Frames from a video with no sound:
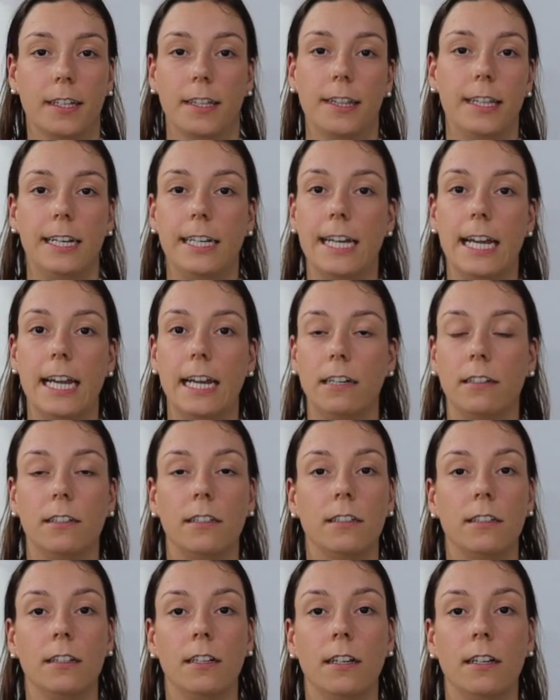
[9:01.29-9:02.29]
They
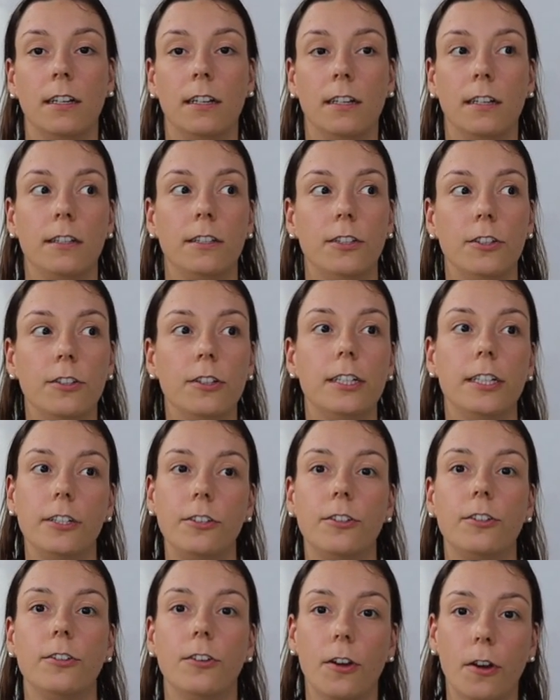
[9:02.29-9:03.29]
can't. You need
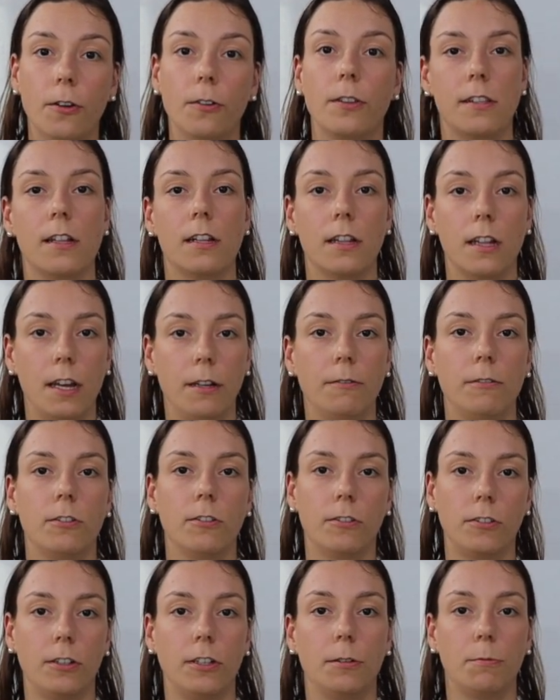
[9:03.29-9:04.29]
to know the language
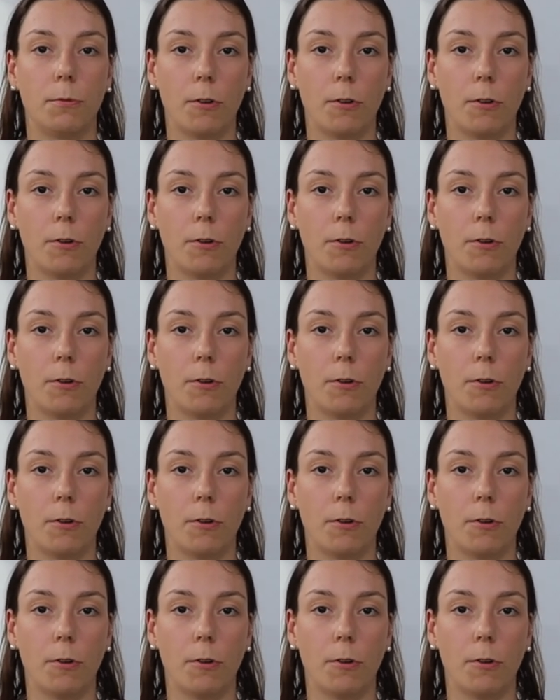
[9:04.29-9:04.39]
learning